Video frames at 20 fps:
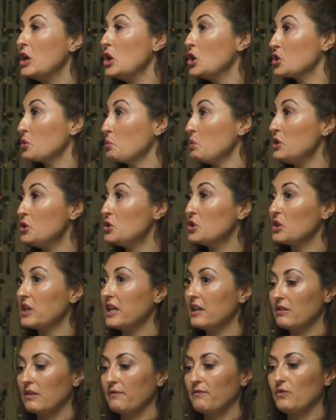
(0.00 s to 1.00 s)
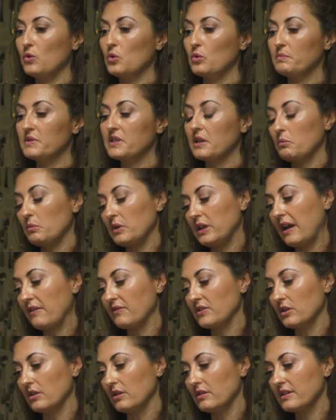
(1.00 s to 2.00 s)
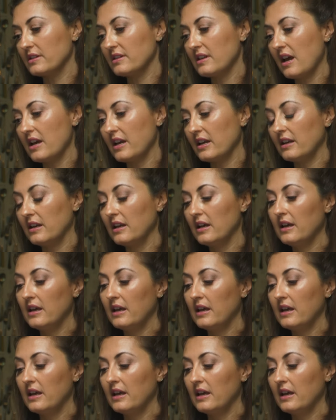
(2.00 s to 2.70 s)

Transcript: So we used to get the forms that we have to sign